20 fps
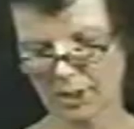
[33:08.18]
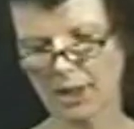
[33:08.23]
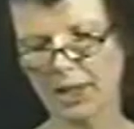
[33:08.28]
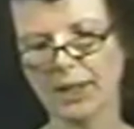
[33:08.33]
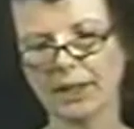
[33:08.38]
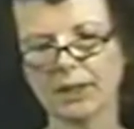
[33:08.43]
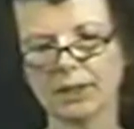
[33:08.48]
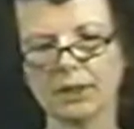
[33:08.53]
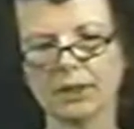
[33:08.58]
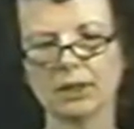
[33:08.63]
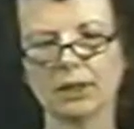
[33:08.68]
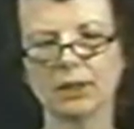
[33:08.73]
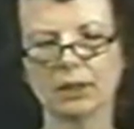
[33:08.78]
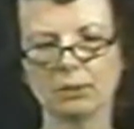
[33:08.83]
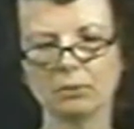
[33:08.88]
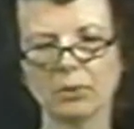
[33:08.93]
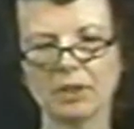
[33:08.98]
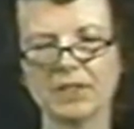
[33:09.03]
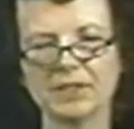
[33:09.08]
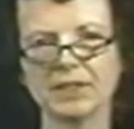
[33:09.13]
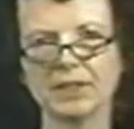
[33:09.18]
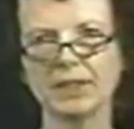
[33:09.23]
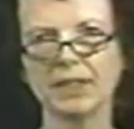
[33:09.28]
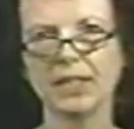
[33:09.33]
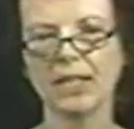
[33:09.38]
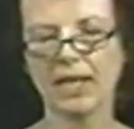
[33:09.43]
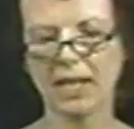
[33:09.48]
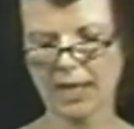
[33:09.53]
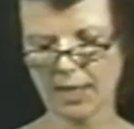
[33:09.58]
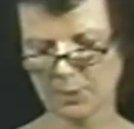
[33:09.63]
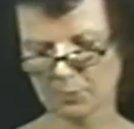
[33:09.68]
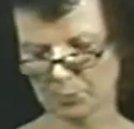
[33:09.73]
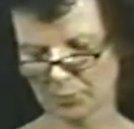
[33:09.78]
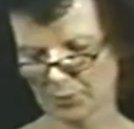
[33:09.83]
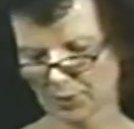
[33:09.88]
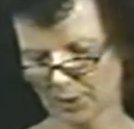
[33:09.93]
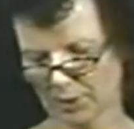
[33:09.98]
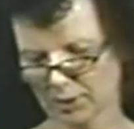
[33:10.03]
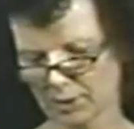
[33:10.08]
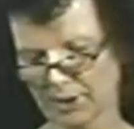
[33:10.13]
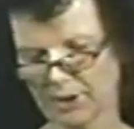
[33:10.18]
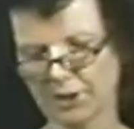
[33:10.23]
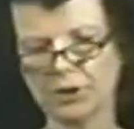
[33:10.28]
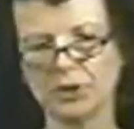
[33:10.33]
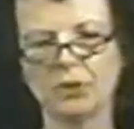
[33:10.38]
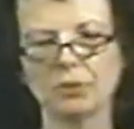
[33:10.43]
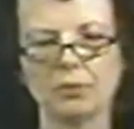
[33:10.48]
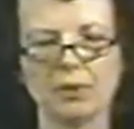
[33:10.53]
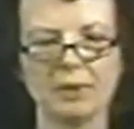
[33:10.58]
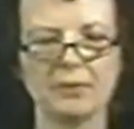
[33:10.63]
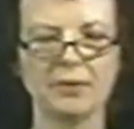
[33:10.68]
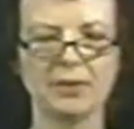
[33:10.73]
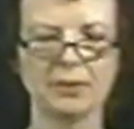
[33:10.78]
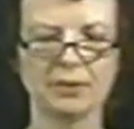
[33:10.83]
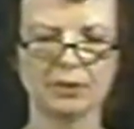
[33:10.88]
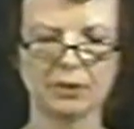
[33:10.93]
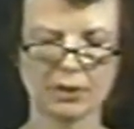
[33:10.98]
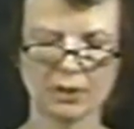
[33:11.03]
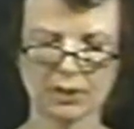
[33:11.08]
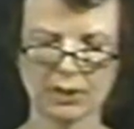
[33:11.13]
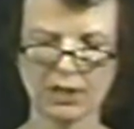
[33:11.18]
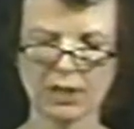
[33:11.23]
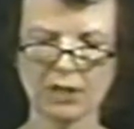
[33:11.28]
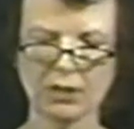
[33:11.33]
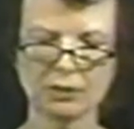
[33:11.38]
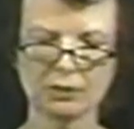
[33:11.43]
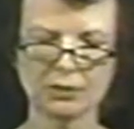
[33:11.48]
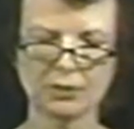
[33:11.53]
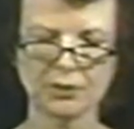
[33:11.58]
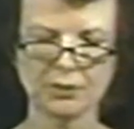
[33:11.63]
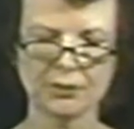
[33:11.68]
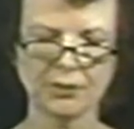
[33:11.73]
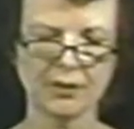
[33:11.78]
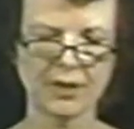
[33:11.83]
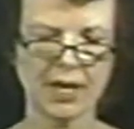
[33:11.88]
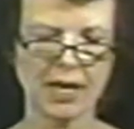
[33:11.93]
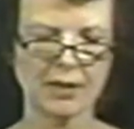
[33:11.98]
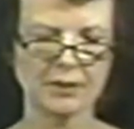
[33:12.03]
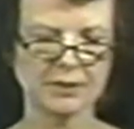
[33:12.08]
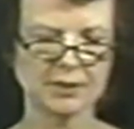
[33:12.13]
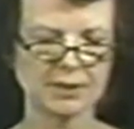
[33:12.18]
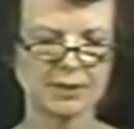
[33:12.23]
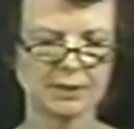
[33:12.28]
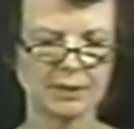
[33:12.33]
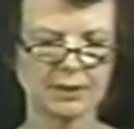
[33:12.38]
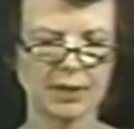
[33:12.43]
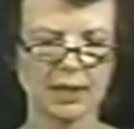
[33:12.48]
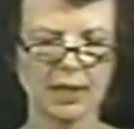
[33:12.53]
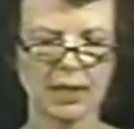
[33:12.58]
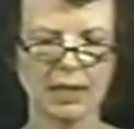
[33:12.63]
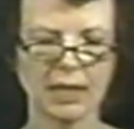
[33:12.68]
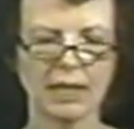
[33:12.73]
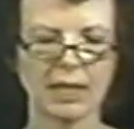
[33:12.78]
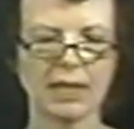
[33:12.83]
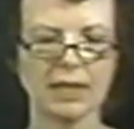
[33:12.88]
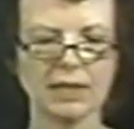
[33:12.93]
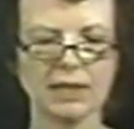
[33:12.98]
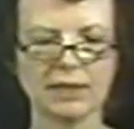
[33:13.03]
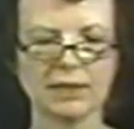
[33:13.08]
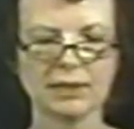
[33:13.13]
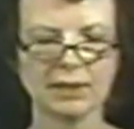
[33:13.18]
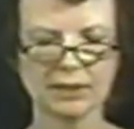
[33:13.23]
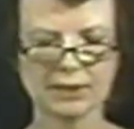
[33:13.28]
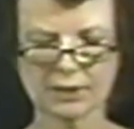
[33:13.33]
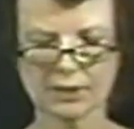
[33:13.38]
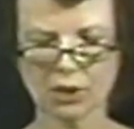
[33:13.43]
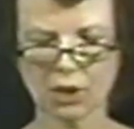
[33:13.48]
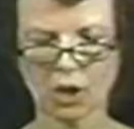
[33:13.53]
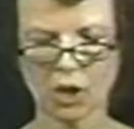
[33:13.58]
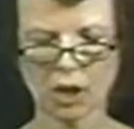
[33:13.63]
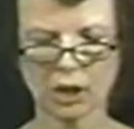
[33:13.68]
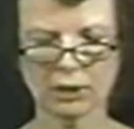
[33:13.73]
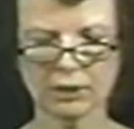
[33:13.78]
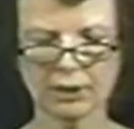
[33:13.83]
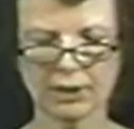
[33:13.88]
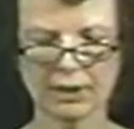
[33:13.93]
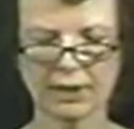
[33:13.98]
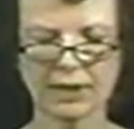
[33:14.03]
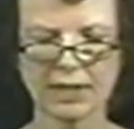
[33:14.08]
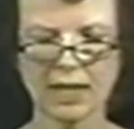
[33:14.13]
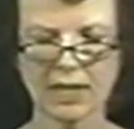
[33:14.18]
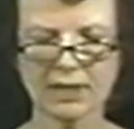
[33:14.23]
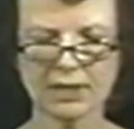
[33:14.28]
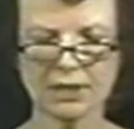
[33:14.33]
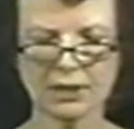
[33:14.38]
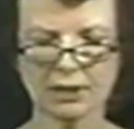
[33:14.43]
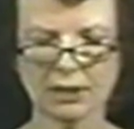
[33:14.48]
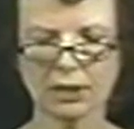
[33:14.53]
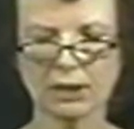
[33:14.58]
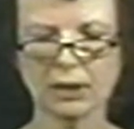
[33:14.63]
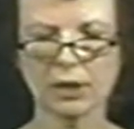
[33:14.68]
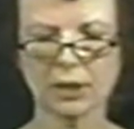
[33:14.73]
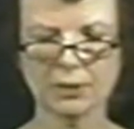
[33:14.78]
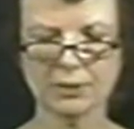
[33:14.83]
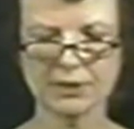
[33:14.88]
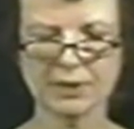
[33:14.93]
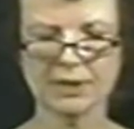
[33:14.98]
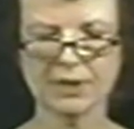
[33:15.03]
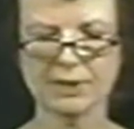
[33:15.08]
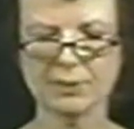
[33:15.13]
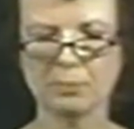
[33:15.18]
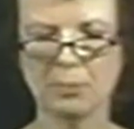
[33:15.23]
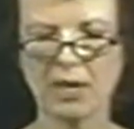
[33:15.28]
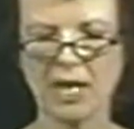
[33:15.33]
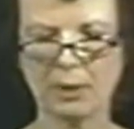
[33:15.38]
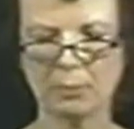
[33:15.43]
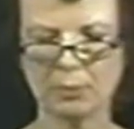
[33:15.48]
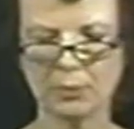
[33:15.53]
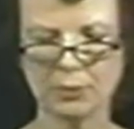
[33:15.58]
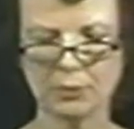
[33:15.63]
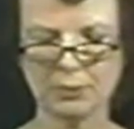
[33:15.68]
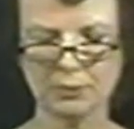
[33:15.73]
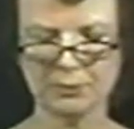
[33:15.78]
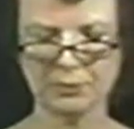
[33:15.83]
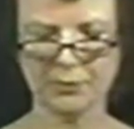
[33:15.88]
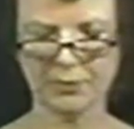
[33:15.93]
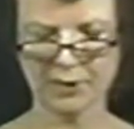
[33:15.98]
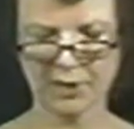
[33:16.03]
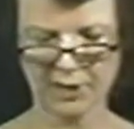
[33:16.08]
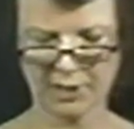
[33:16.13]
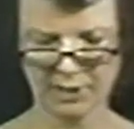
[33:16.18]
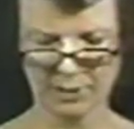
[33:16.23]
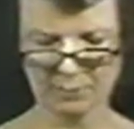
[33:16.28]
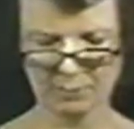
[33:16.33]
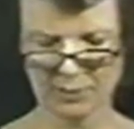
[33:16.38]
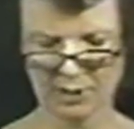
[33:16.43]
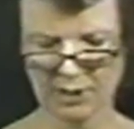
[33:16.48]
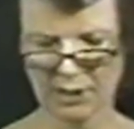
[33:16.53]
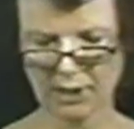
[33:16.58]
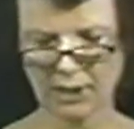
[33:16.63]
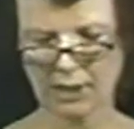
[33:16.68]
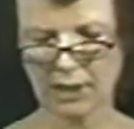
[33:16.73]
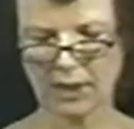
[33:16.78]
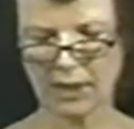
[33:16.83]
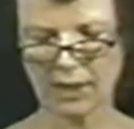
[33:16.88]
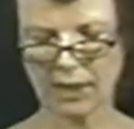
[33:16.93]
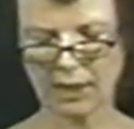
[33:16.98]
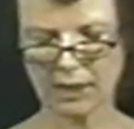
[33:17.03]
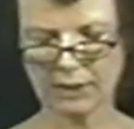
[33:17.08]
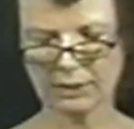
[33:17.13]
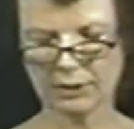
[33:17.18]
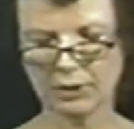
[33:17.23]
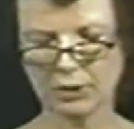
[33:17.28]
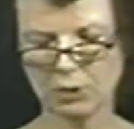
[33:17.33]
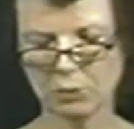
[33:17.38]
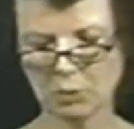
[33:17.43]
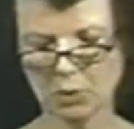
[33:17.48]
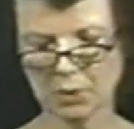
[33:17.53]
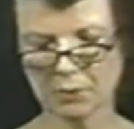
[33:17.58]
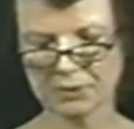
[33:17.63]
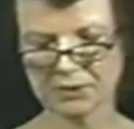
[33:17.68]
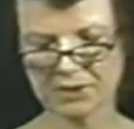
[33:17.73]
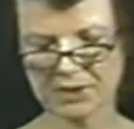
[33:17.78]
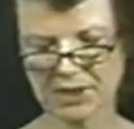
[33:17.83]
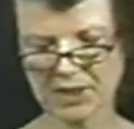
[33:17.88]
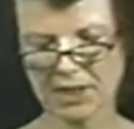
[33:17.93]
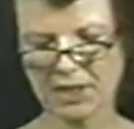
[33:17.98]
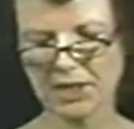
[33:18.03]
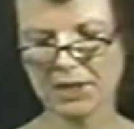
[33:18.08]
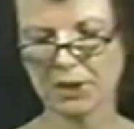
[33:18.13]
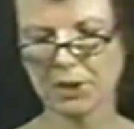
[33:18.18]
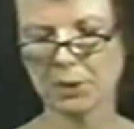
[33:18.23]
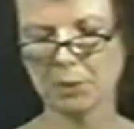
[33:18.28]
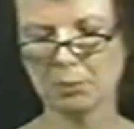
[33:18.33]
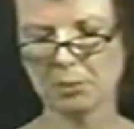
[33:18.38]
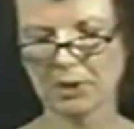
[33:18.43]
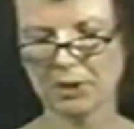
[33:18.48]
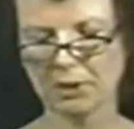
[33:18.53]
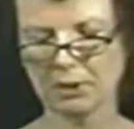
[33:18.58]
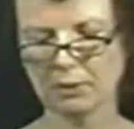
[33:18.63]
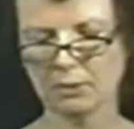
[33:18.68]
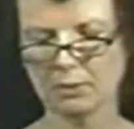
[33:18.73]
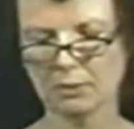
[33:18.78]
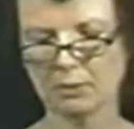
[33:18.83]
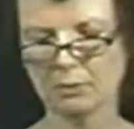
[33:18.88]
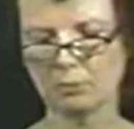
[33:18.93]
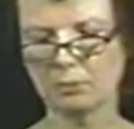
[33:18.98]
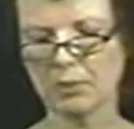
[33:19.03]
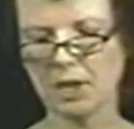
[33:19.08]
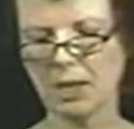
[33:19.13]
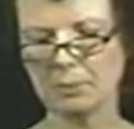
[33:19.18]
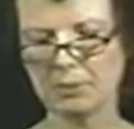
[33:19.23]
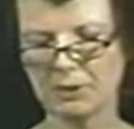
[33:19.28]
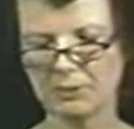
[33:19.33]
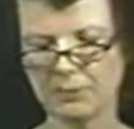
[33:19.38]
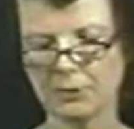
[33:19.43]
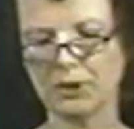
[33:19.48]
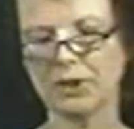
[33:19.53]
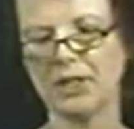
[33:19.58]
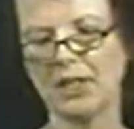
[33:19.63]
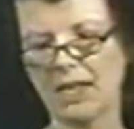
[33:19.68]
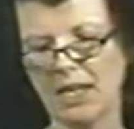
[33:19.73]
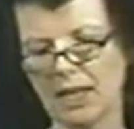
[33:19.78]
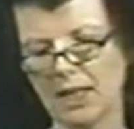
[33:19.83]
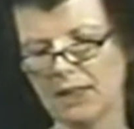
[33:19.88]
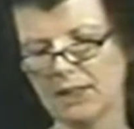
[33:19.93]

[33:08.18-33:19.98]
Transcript: article was in the April issue of the year 2000, and it's called Kenya Closes Baboon Farm. And you won't see here, but maybe for the